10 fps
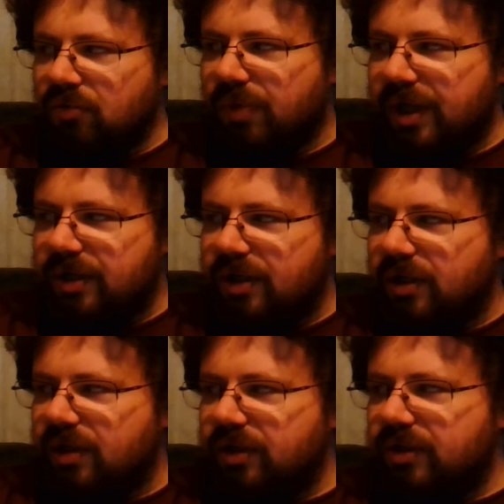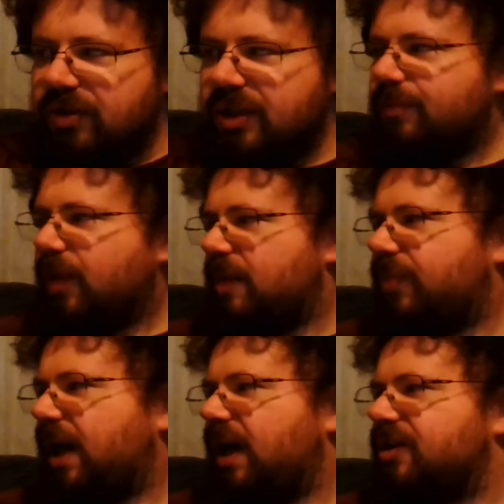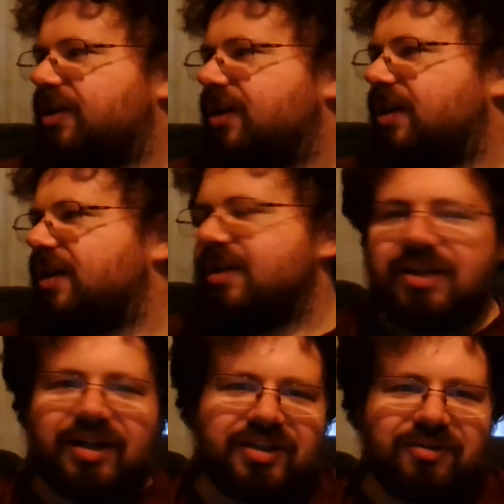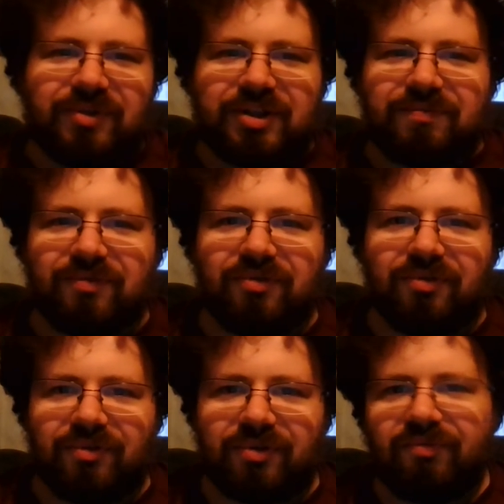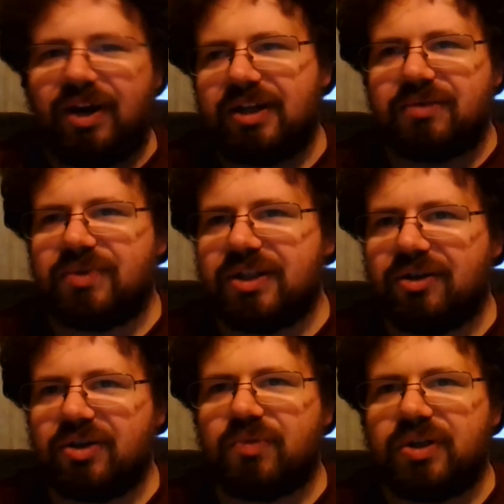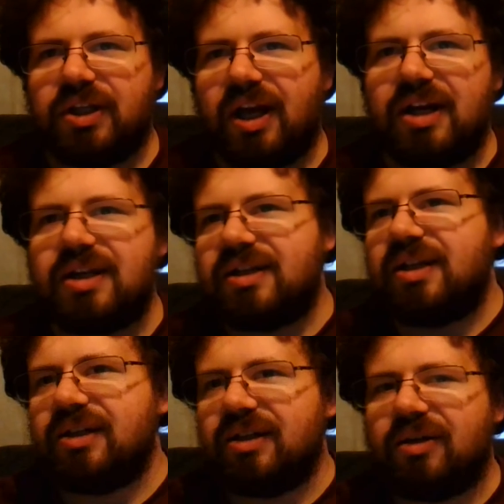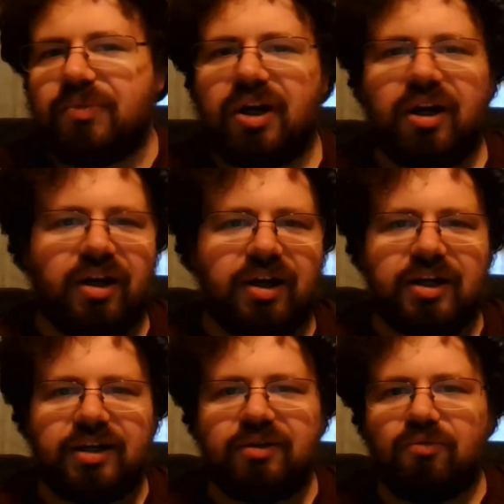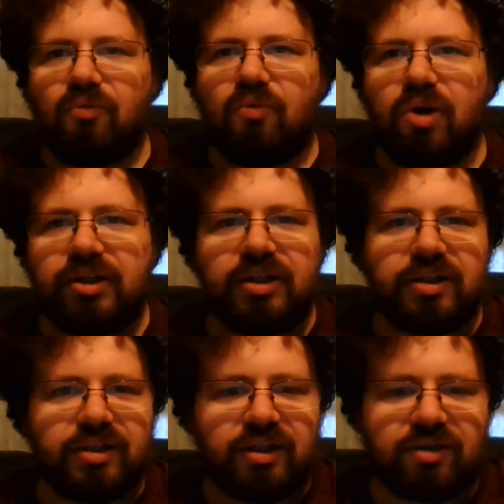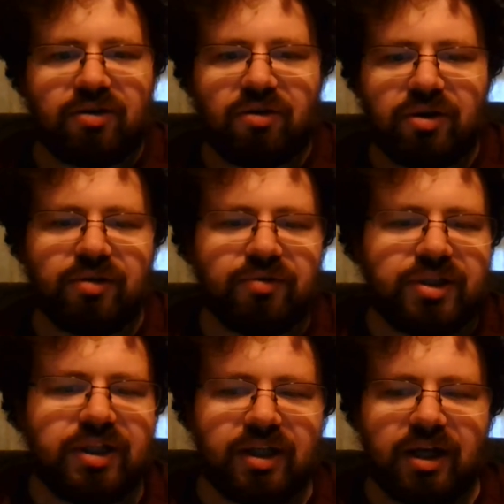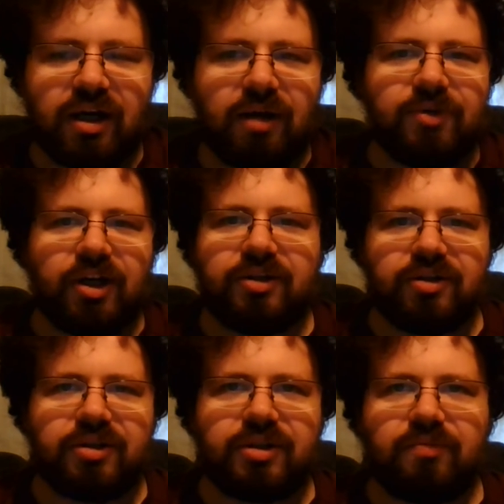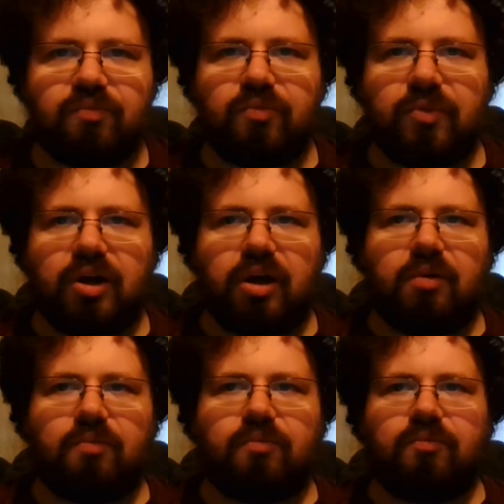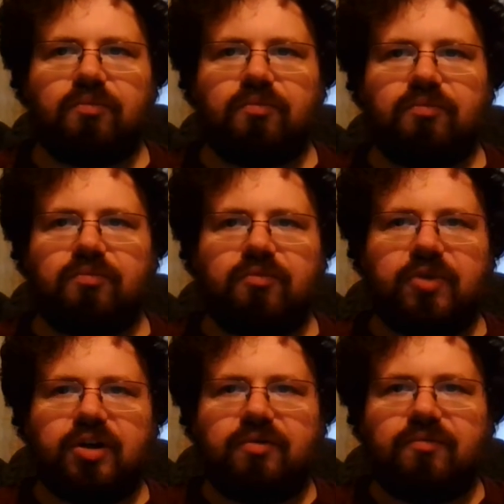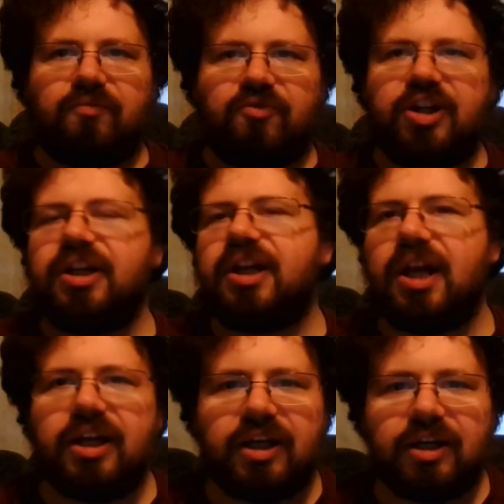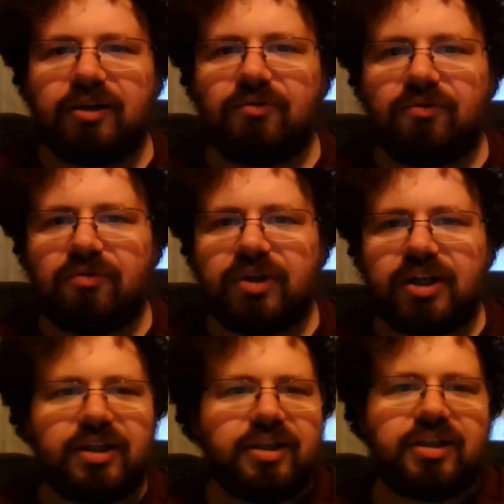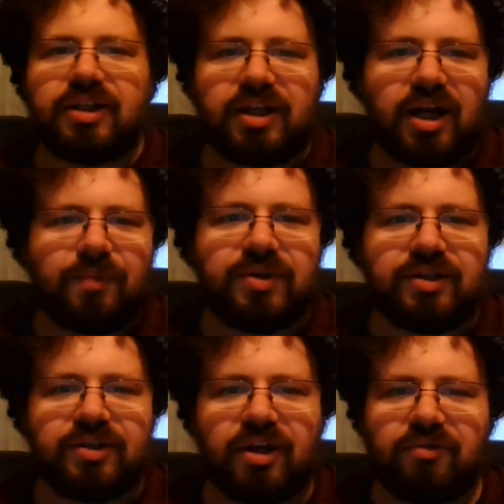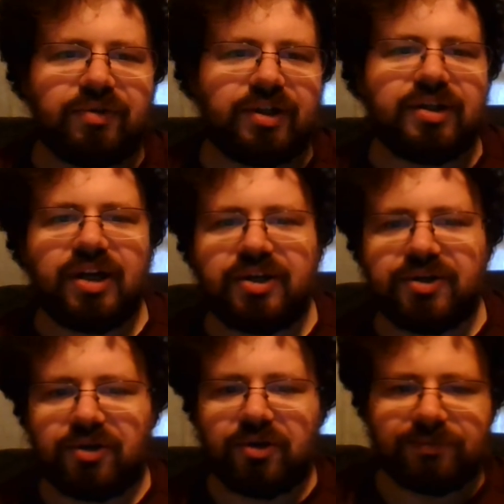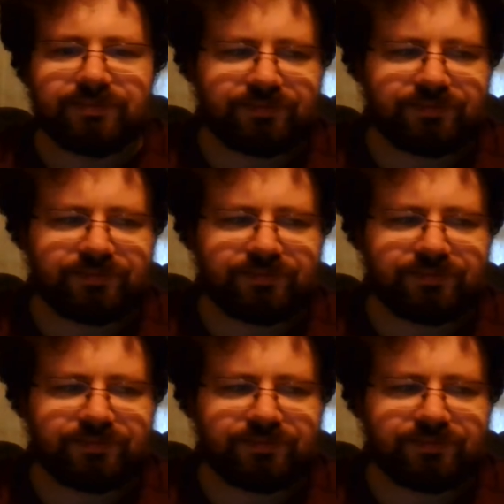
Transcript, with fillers: when you see my passion is not so much for the rats themselves, but the idea behind what these things are. You'll see that I'm not just, uh, you know, vindicating that these things happen not only in nature,